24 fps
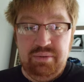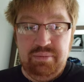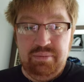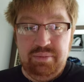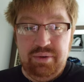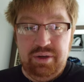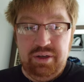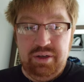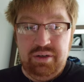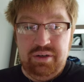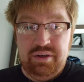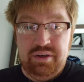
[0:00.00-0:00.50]

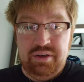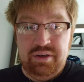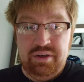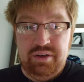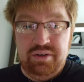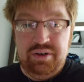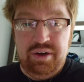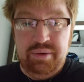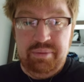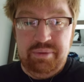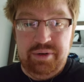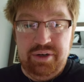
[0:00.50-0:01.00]
But
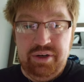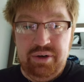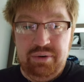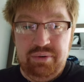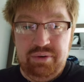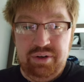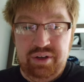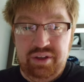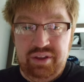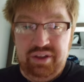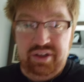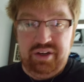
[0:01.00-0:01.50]
let me know
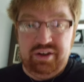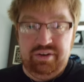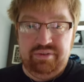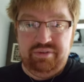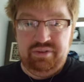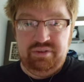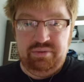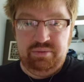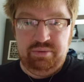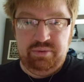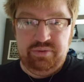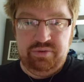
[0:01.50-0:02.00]
what you think of
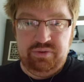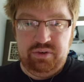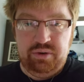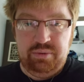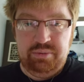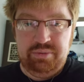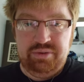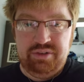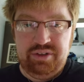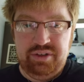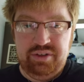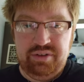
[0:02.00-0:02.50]
his
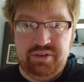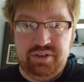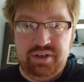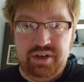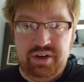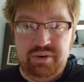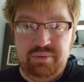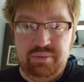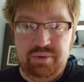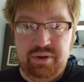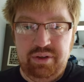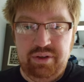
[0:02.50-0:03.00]
performance yesterday
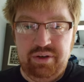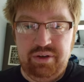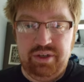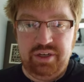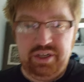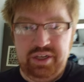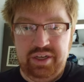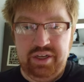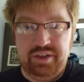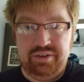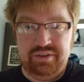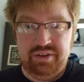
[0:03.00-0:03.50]
and whether
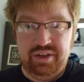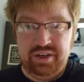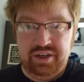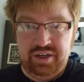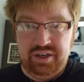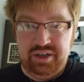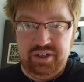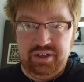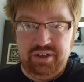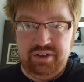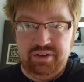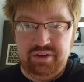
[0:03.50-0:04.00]
he has
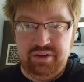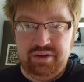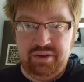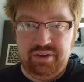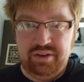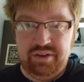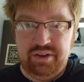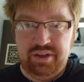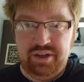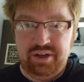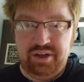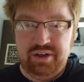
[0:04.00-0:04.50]

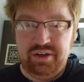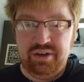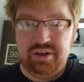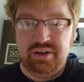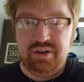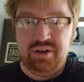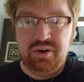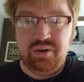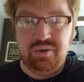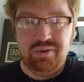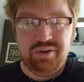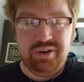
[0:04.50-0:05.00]
anything
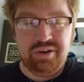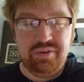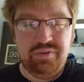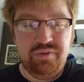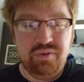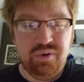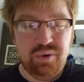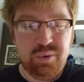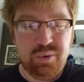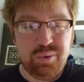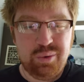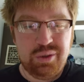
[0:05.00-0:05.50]
going
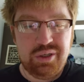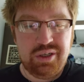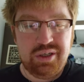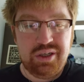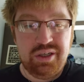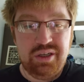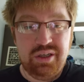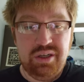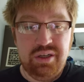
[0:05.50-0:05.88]
forward.